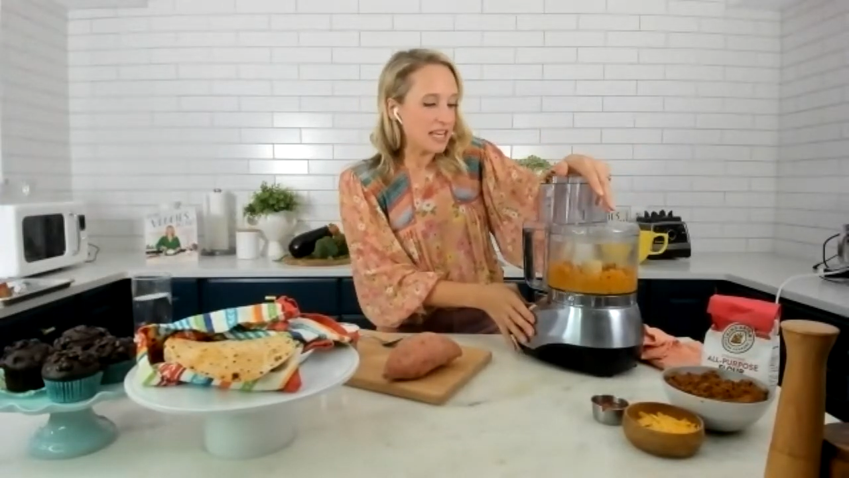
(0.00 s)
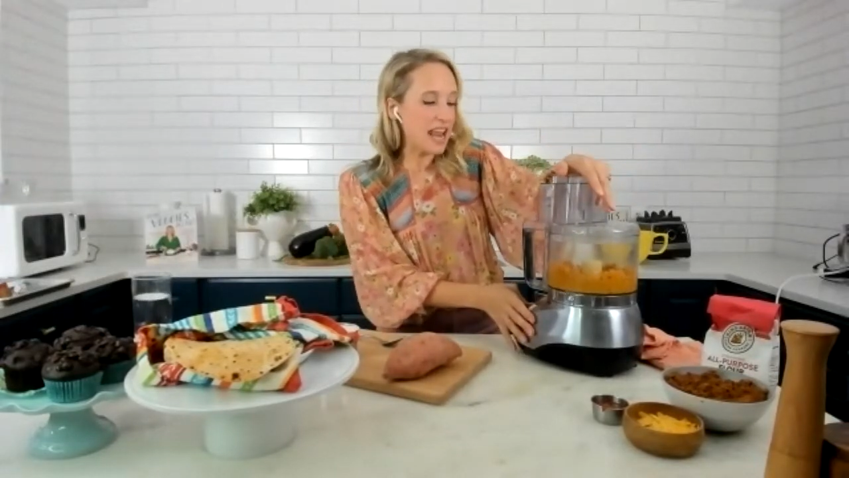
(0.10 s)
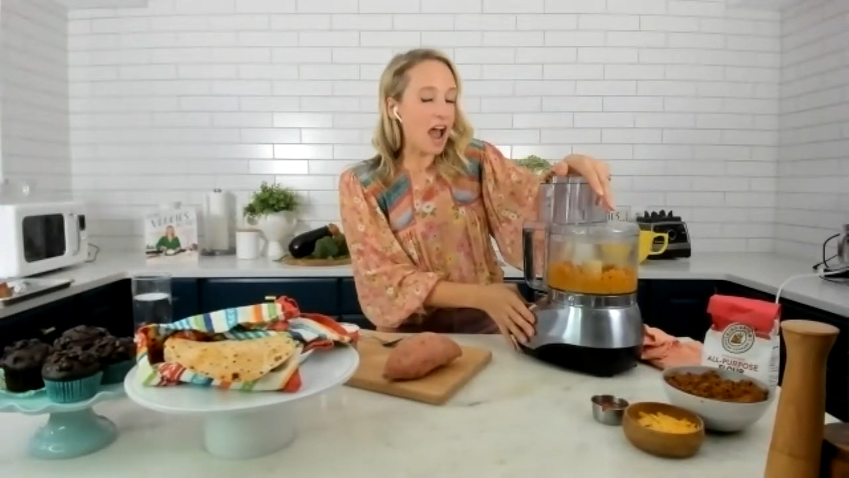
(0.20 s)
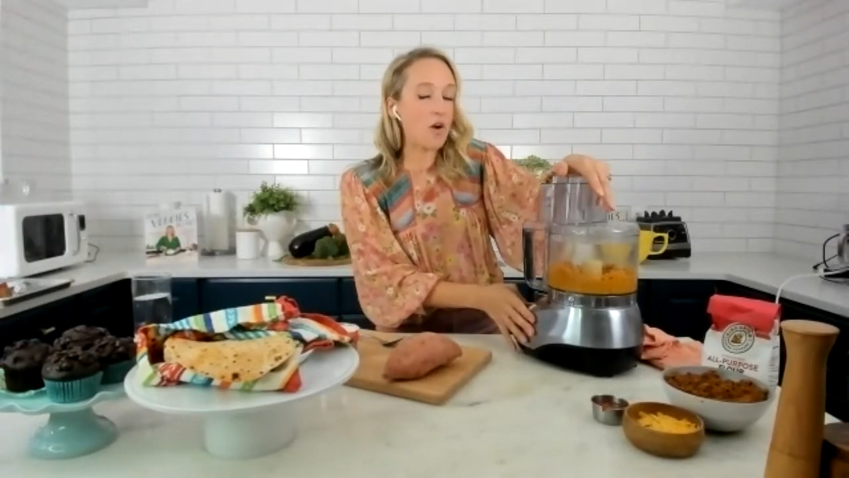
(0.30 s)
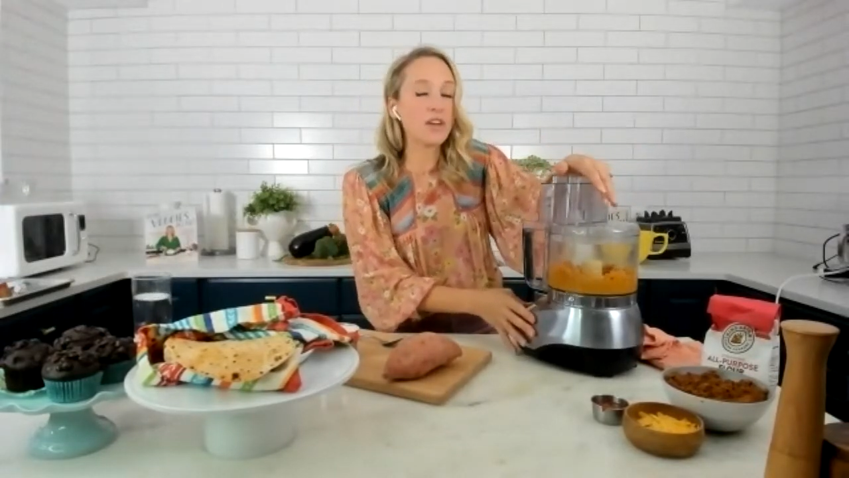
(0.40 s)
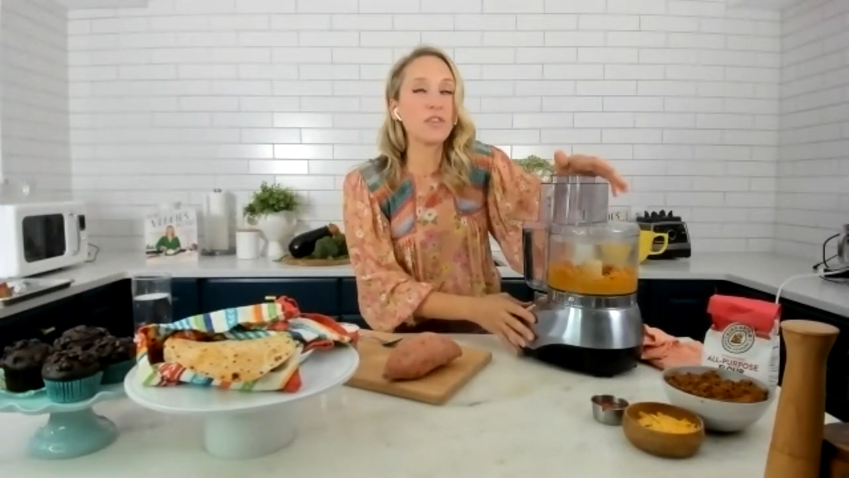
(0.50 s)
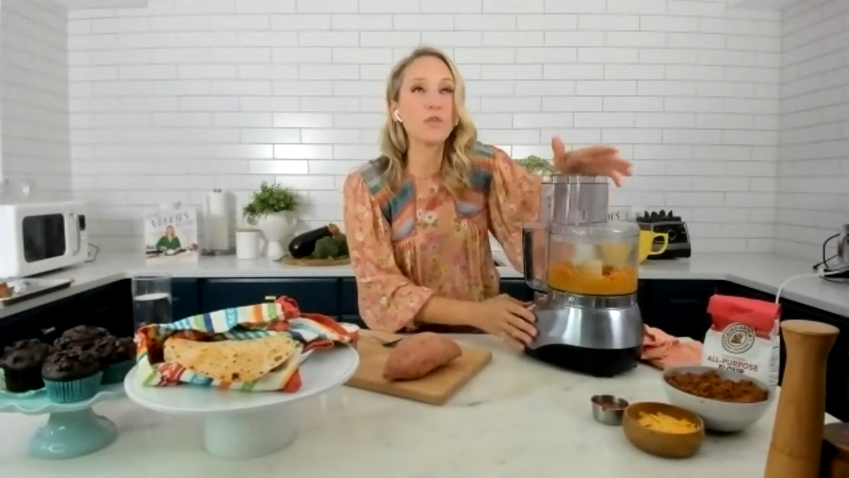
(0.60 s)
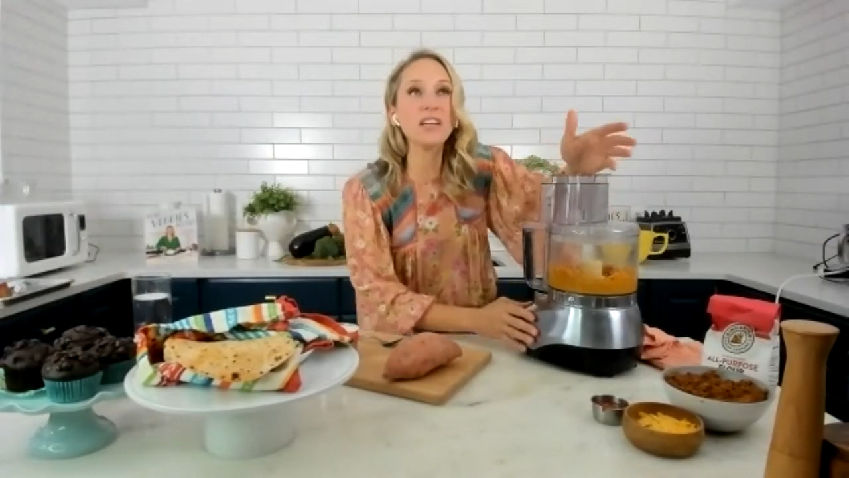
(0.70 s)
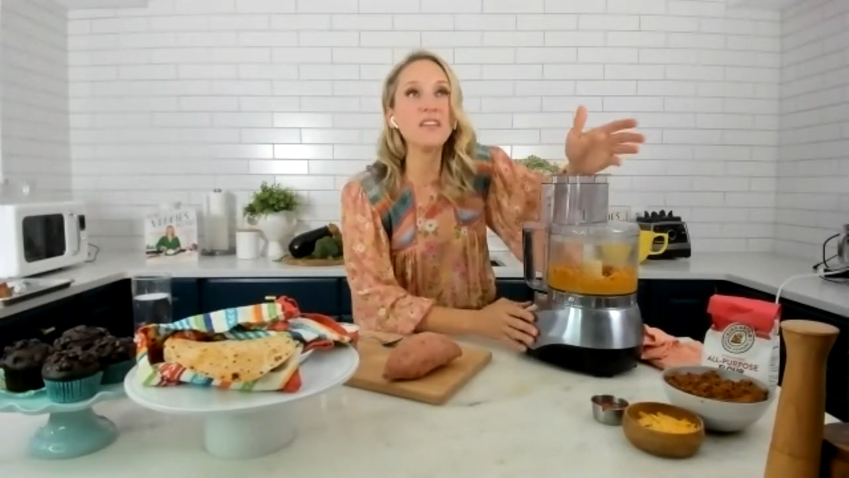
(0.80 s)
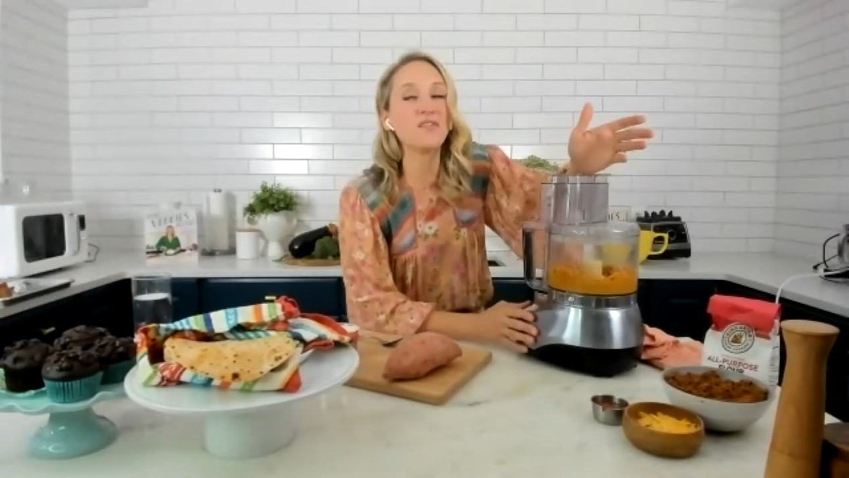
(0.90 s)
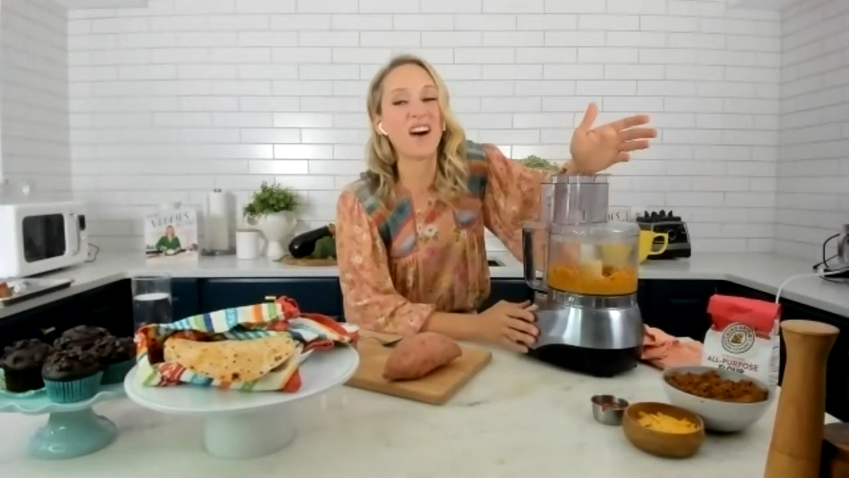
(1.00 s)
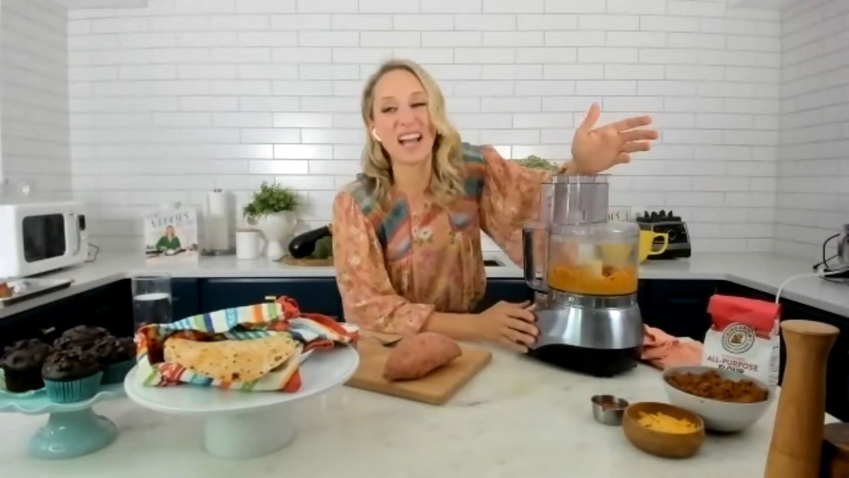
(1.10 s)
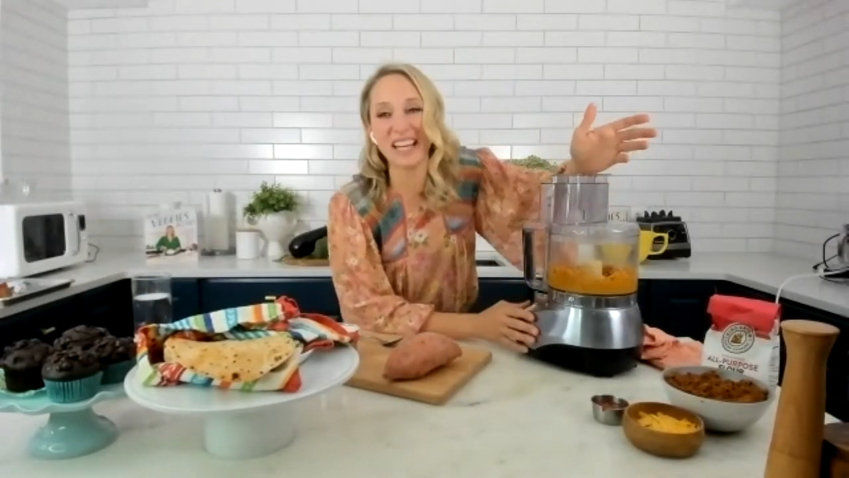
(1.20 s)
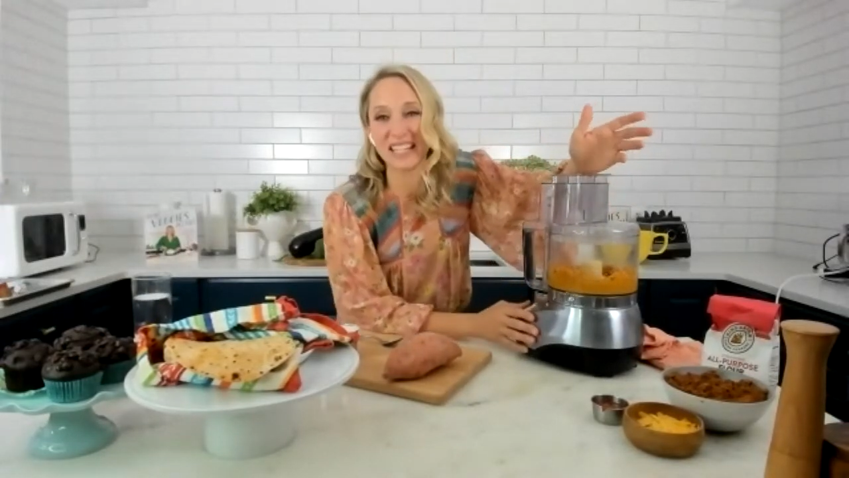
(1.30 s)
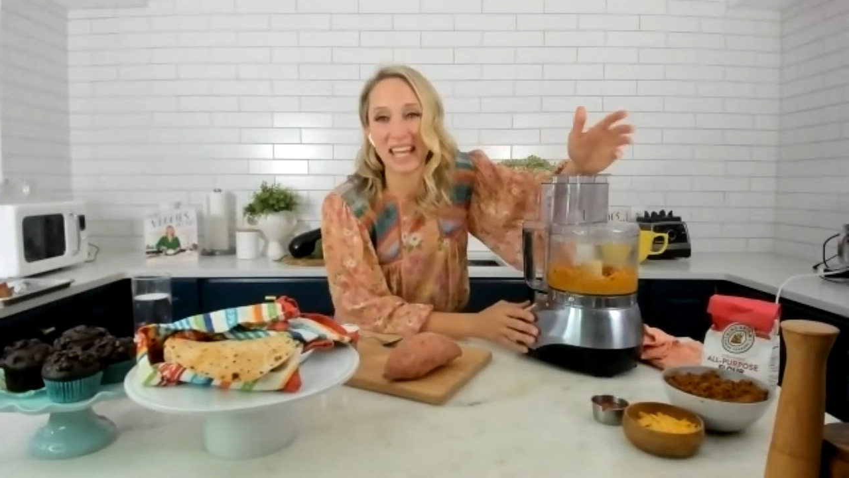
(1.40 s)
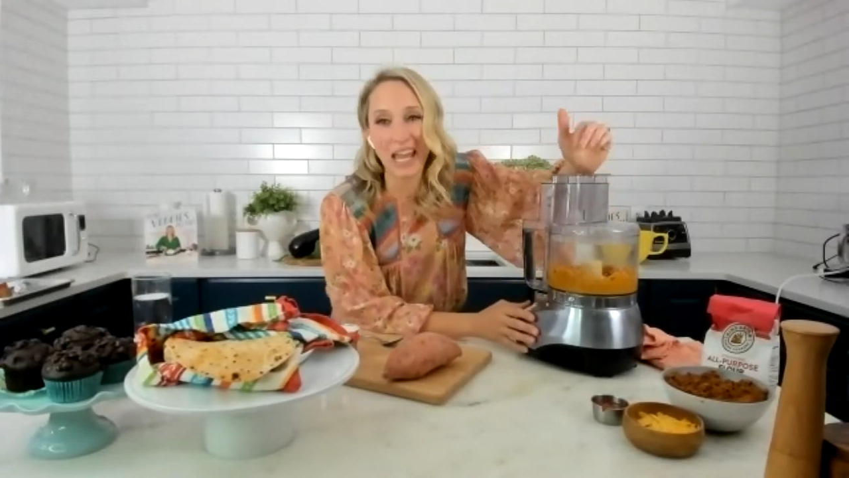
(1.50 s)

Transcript: Now, if you can find